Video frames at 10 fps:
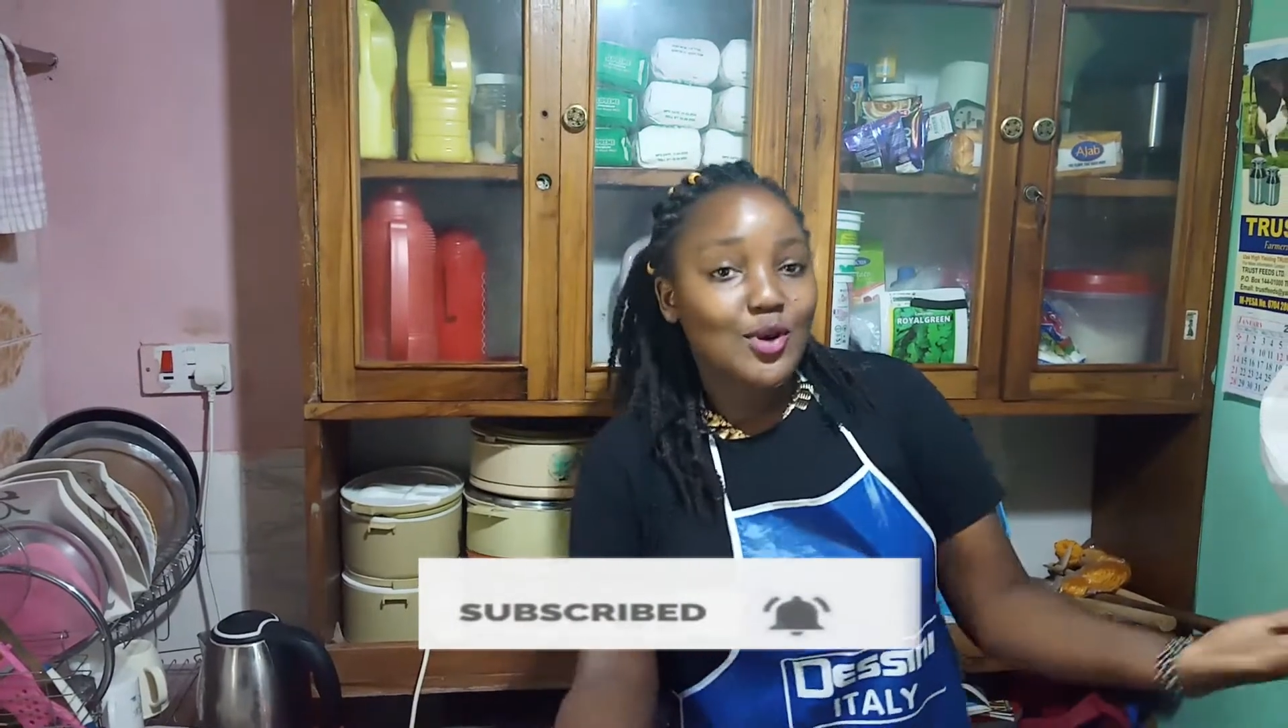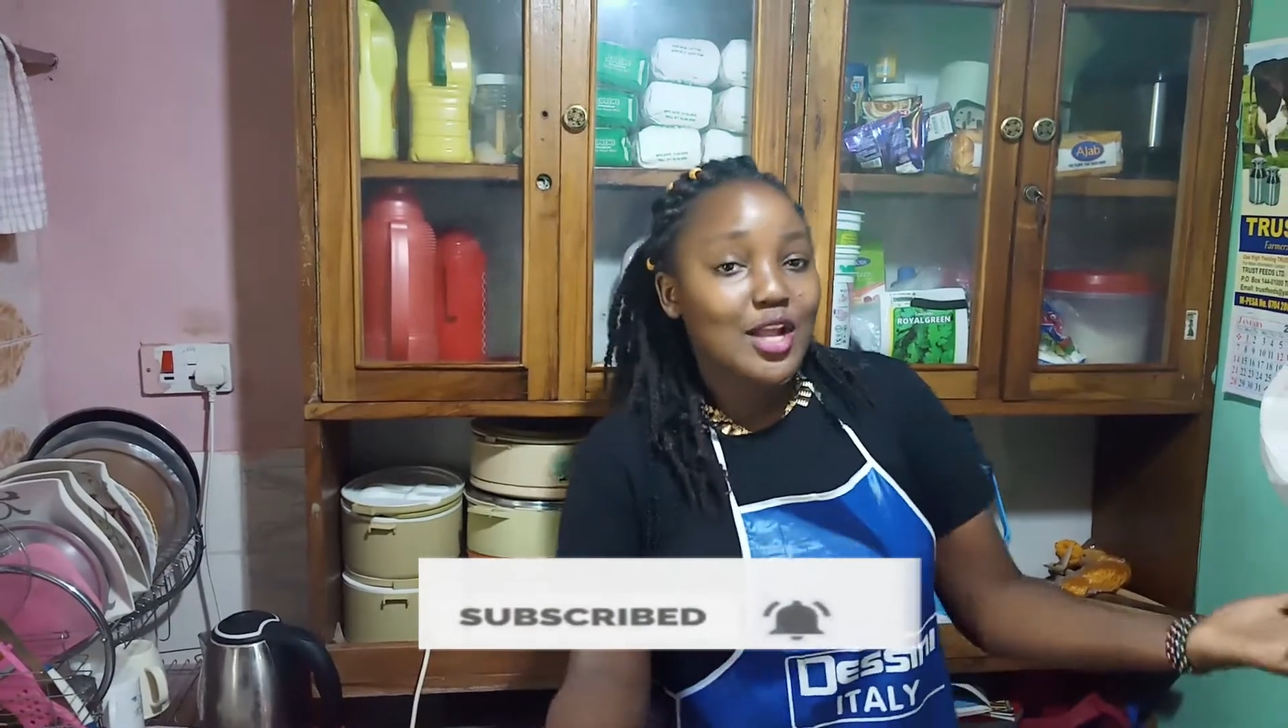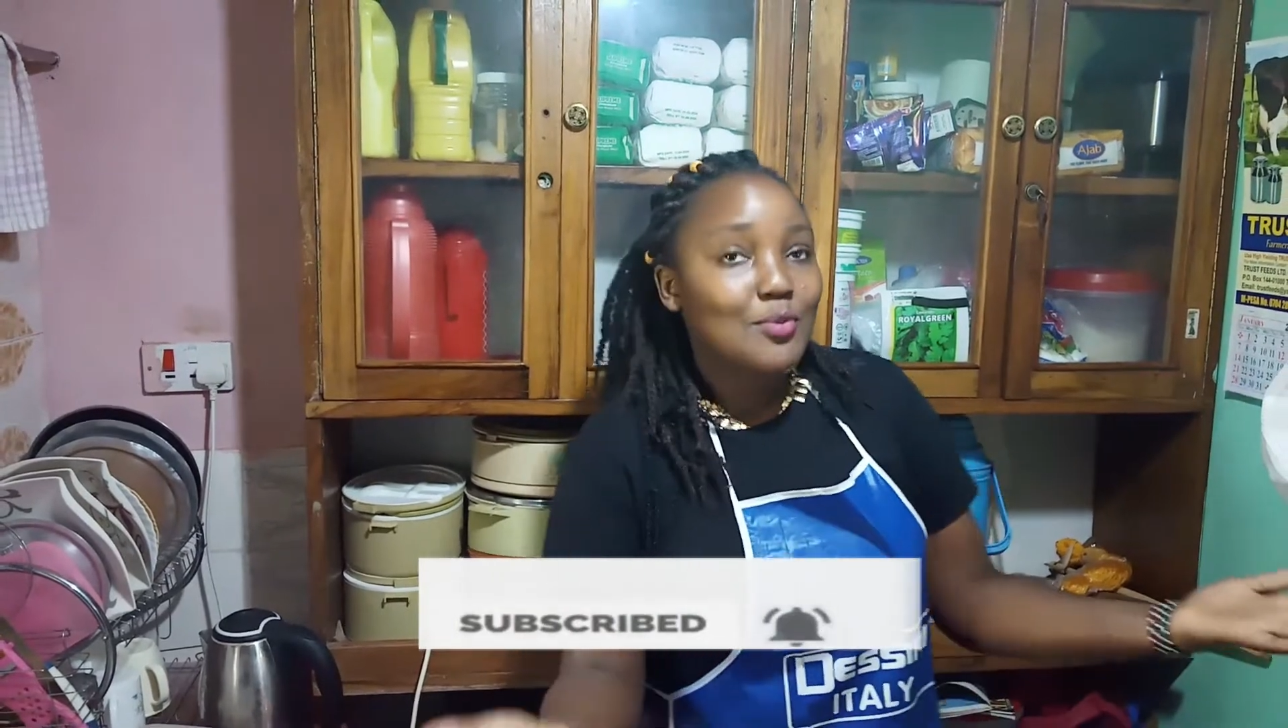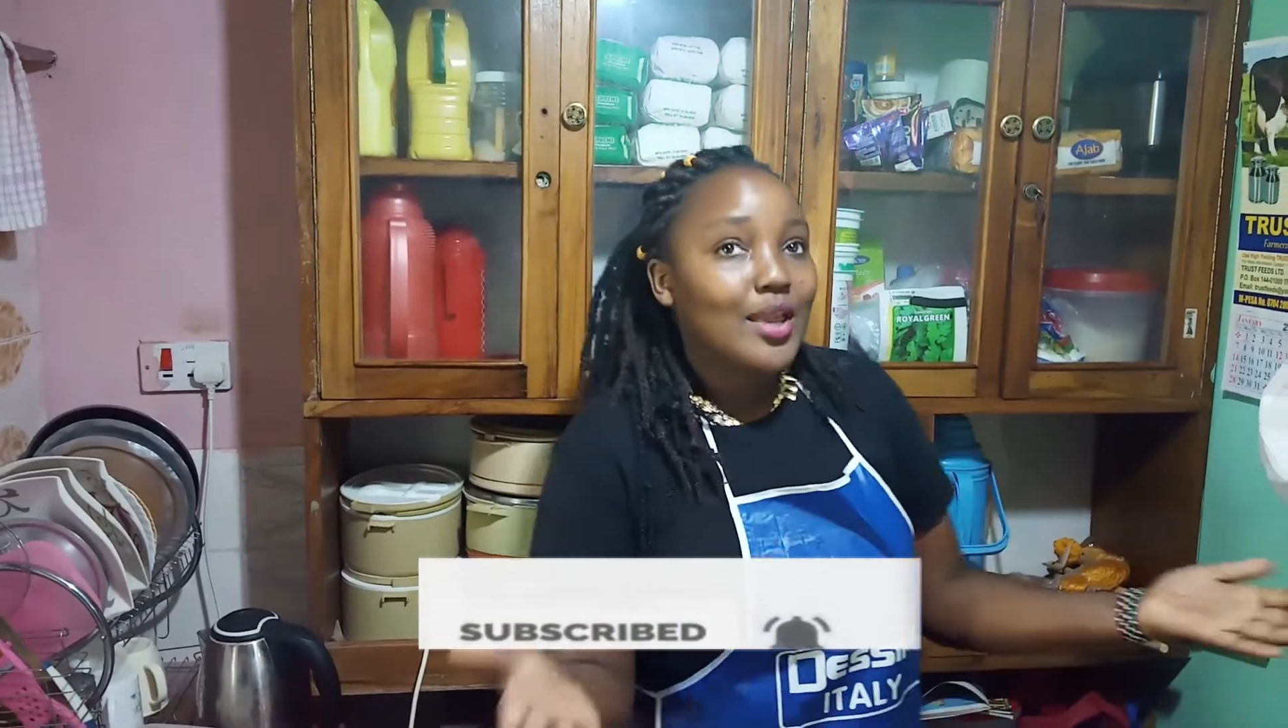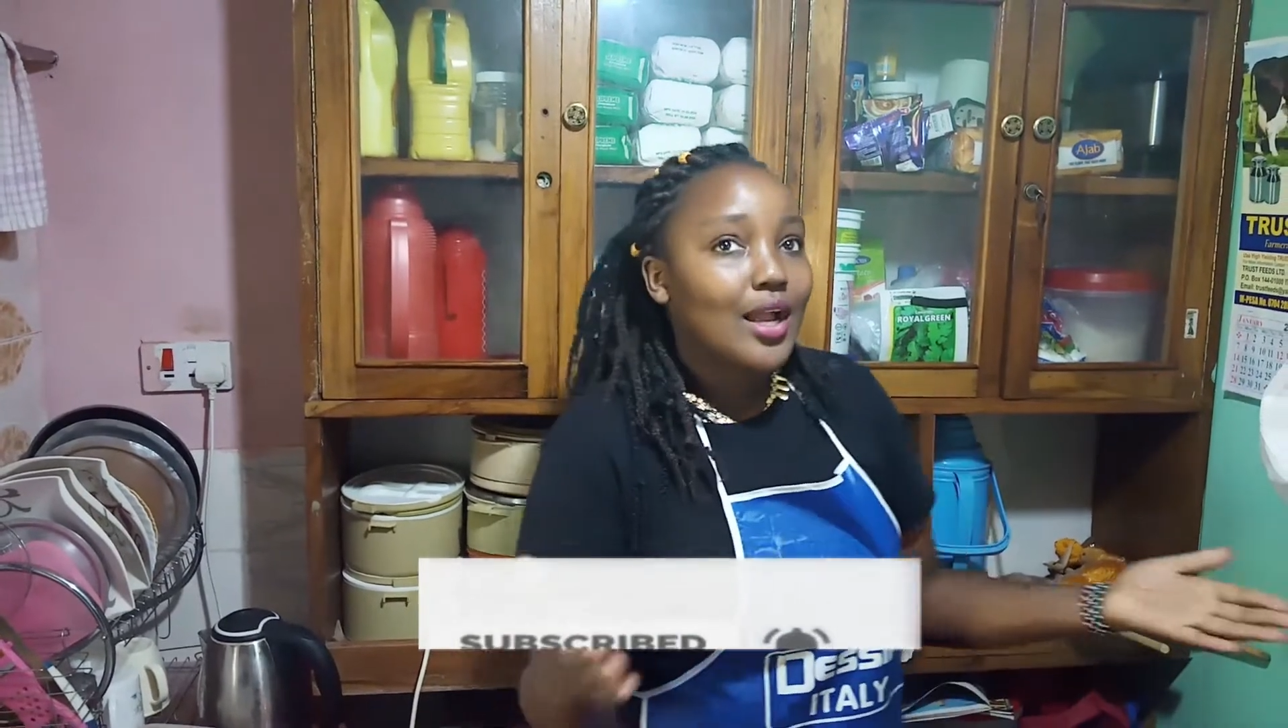you
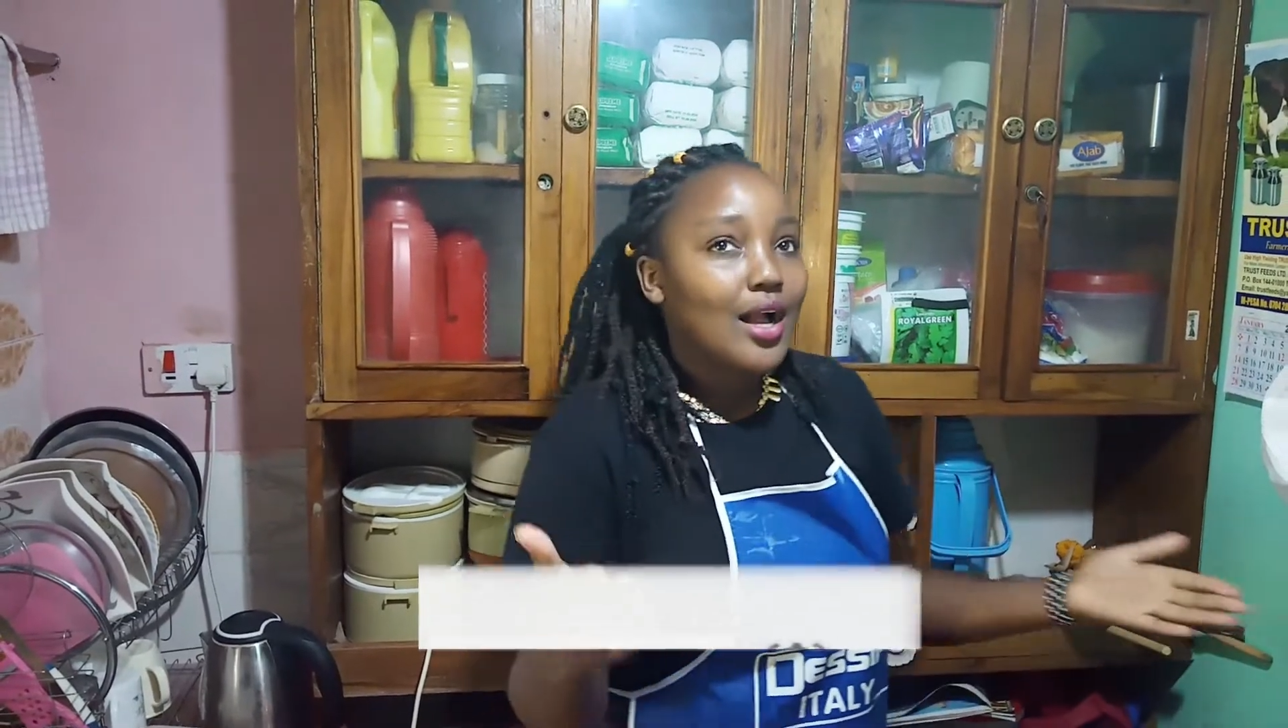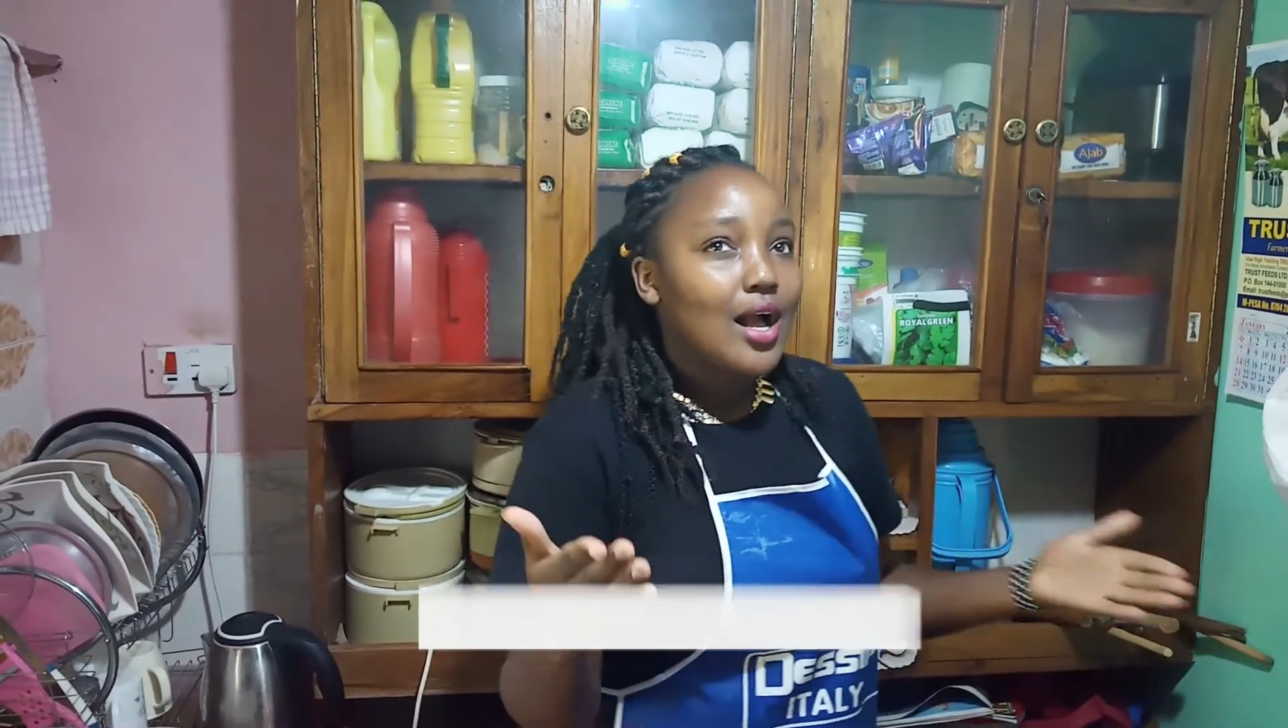can make